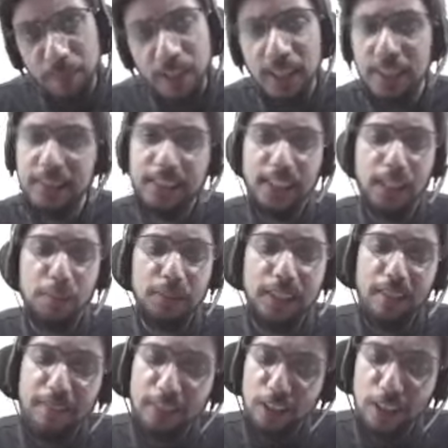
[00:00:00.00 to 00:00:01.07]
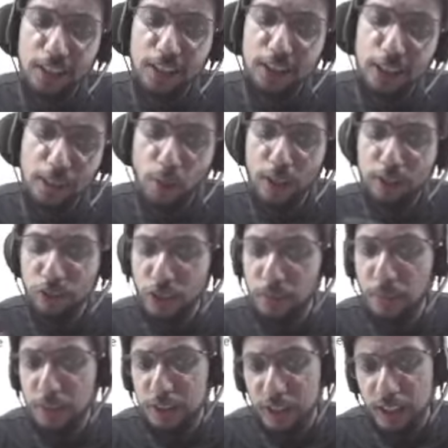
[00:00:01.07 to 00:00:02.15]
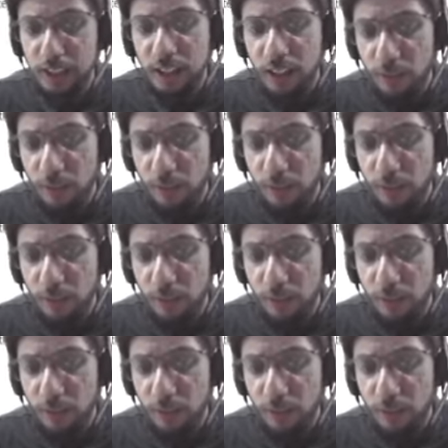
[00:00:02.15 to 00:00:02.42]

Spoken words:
is having 33.3%